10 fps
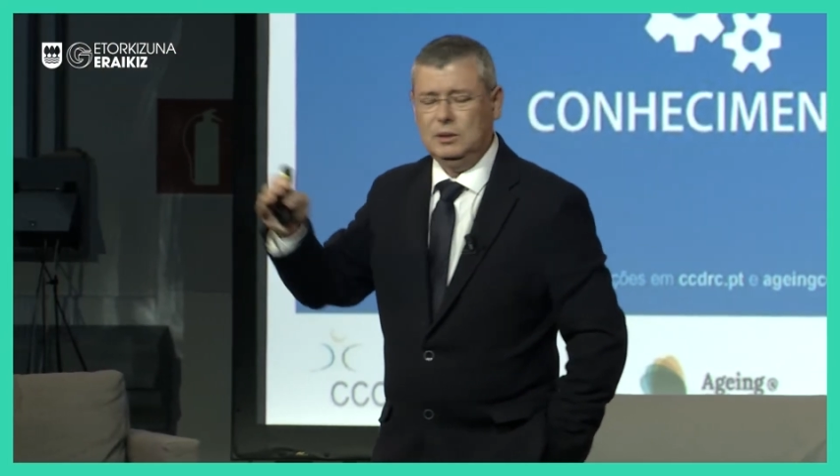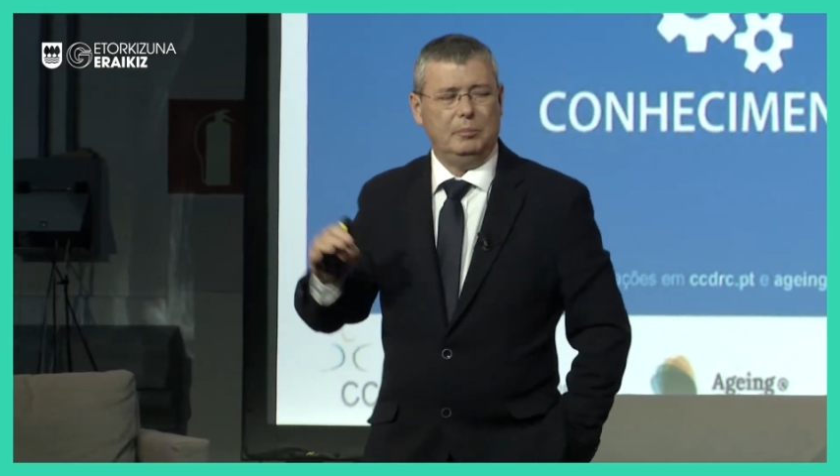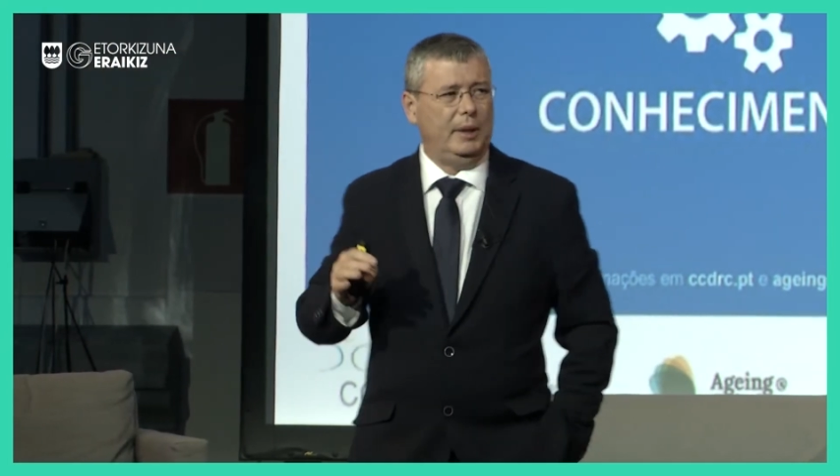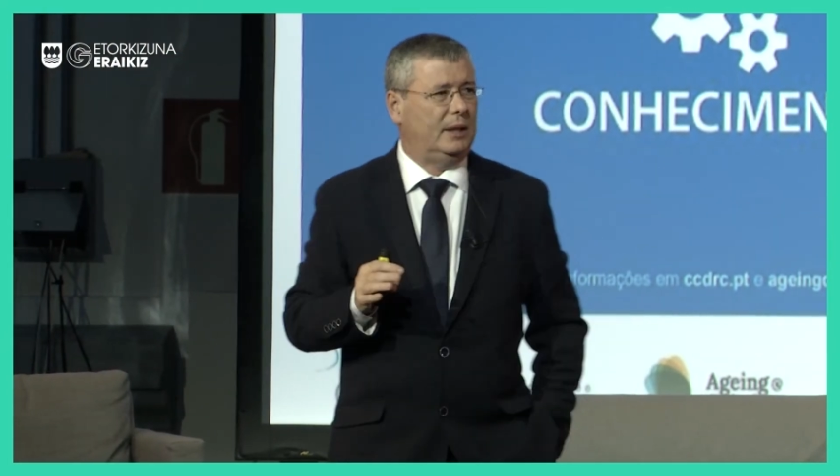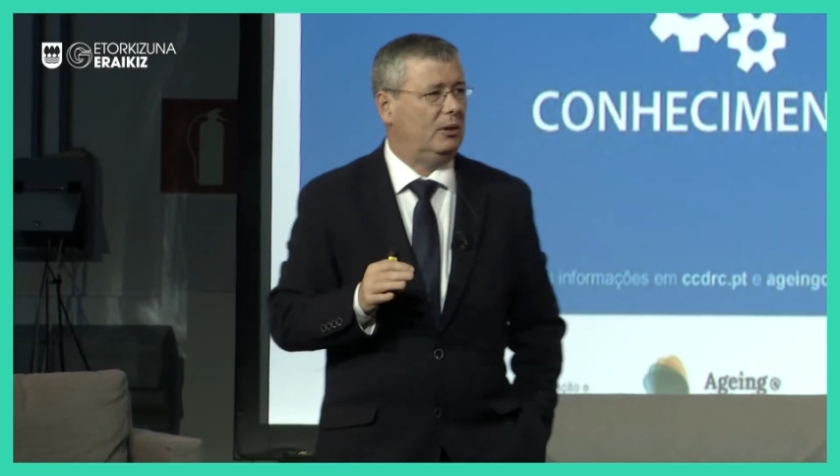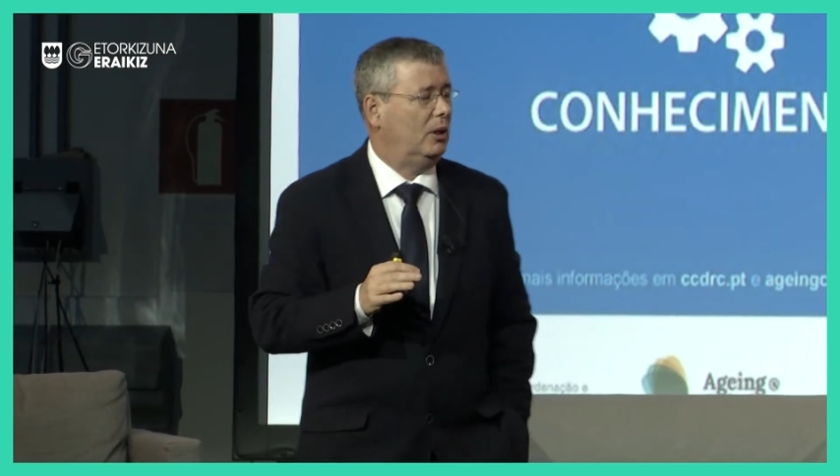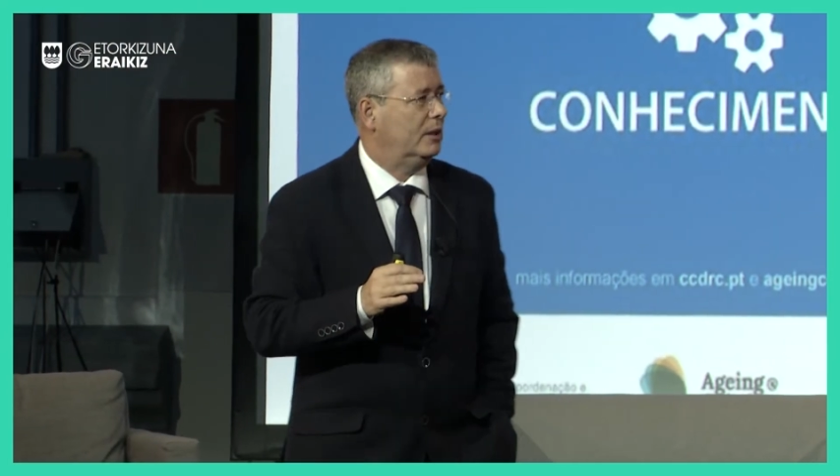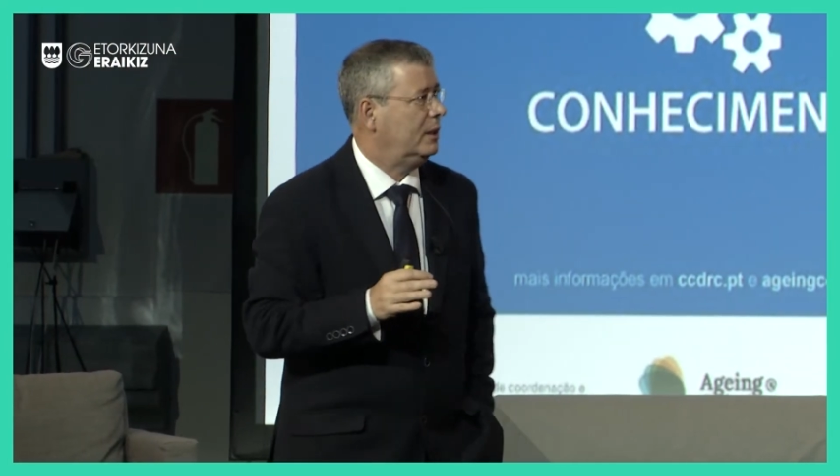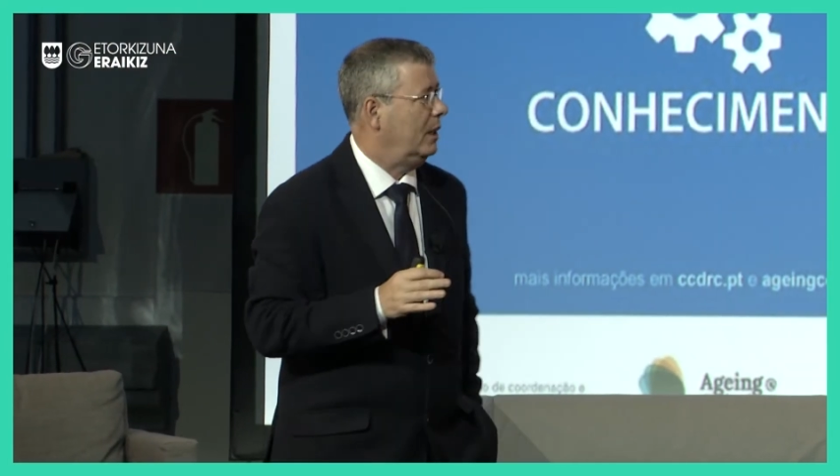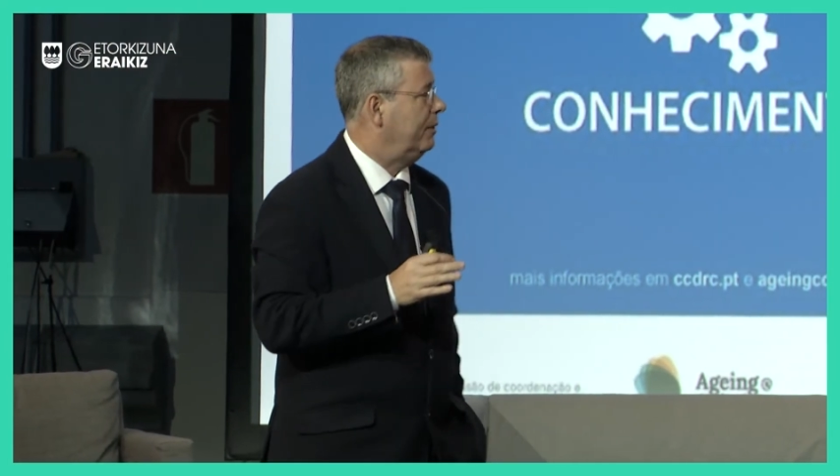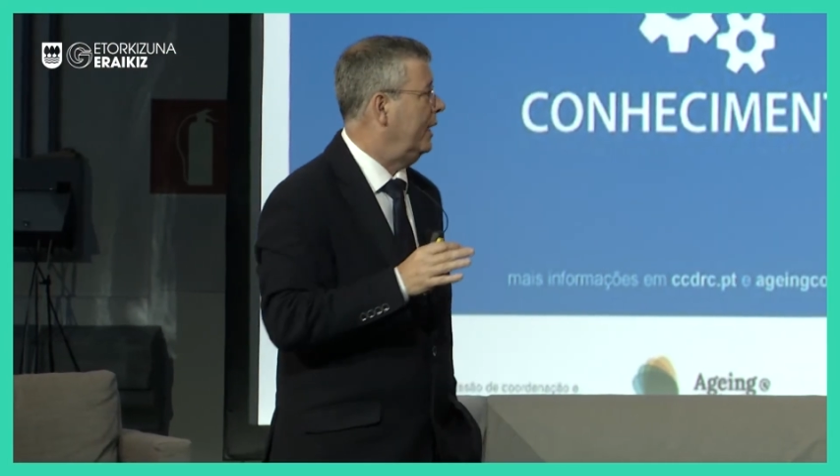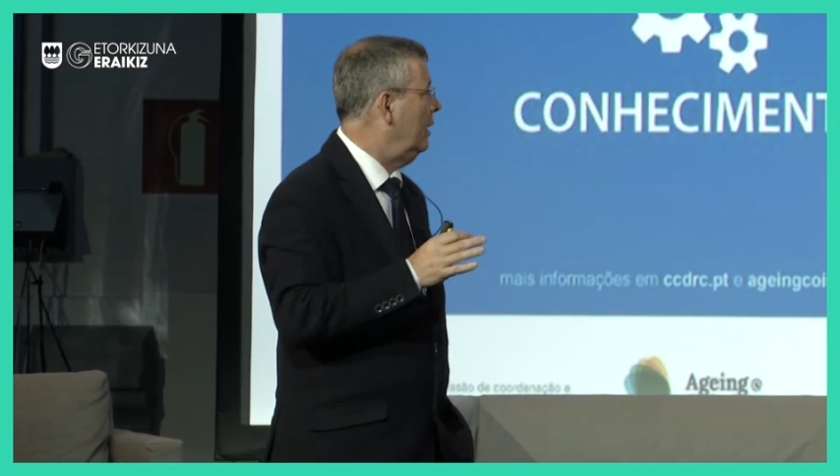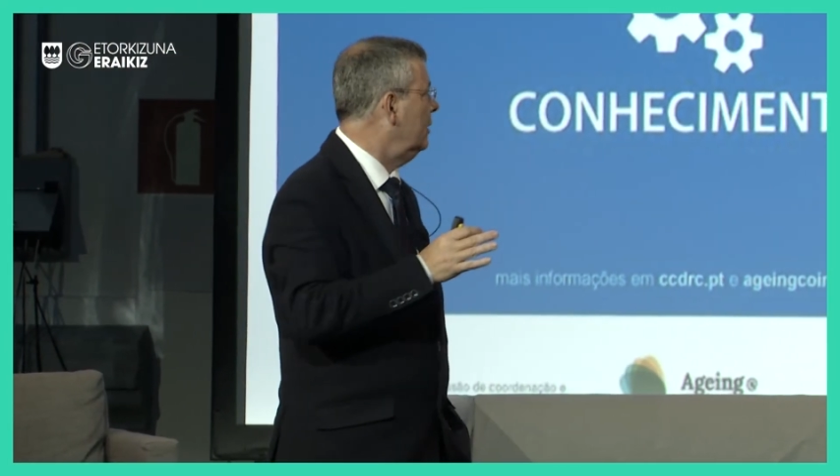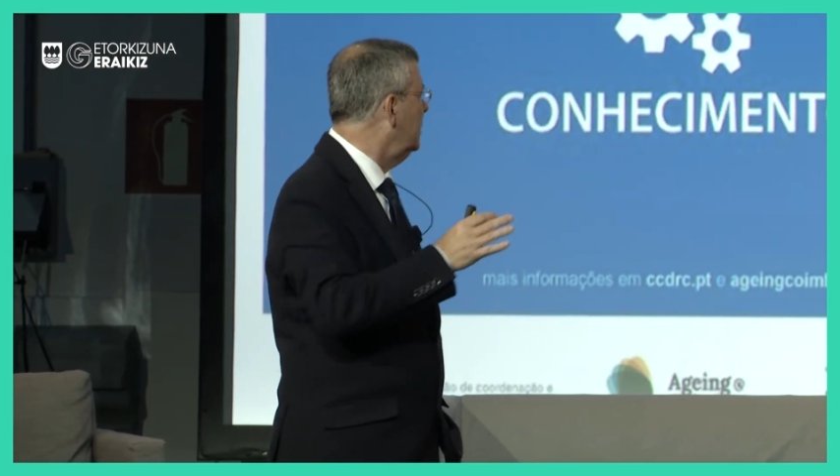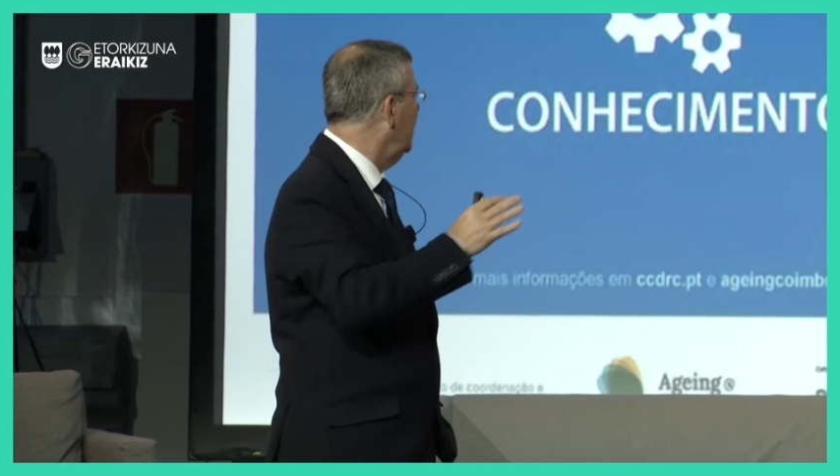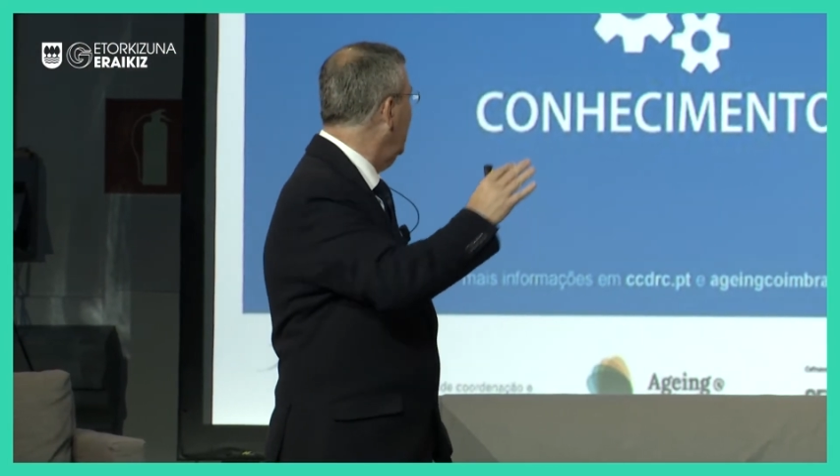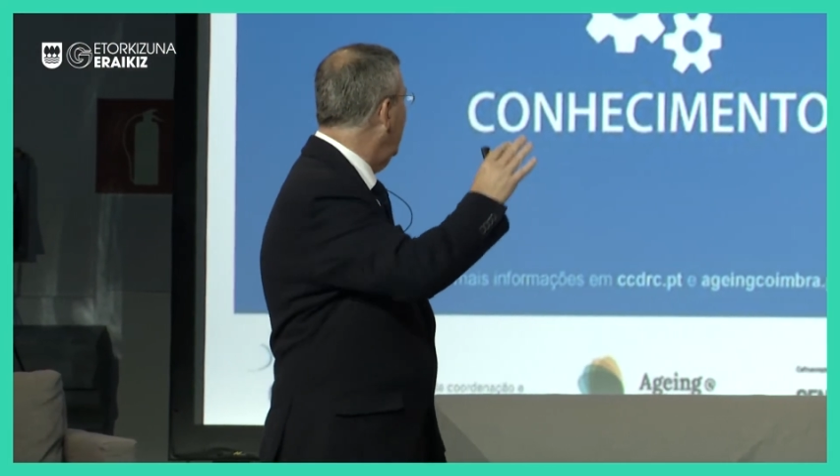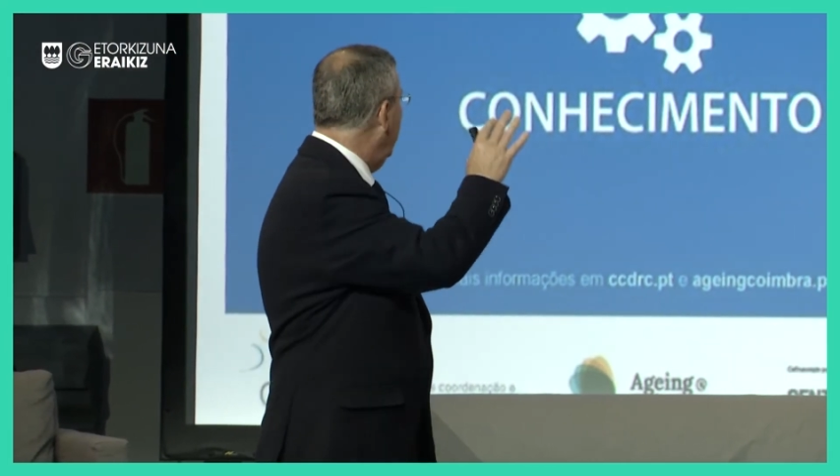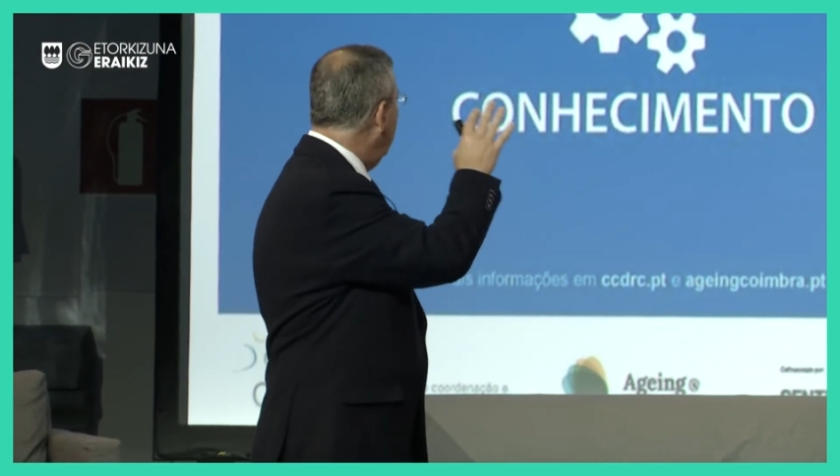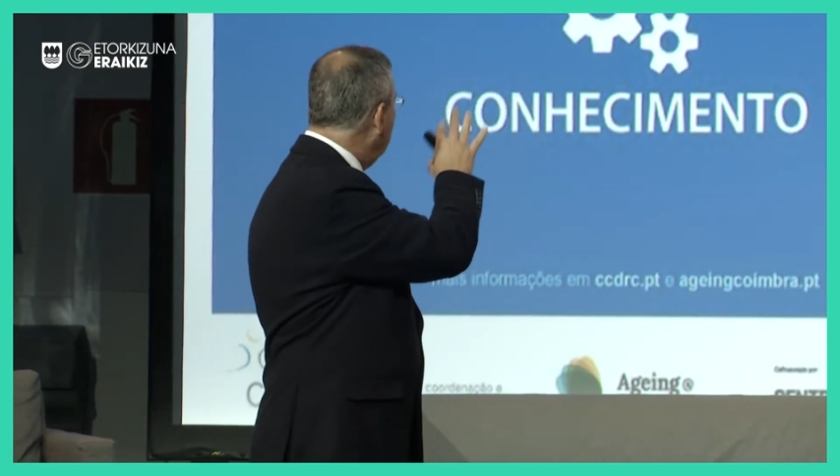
better quality of health, and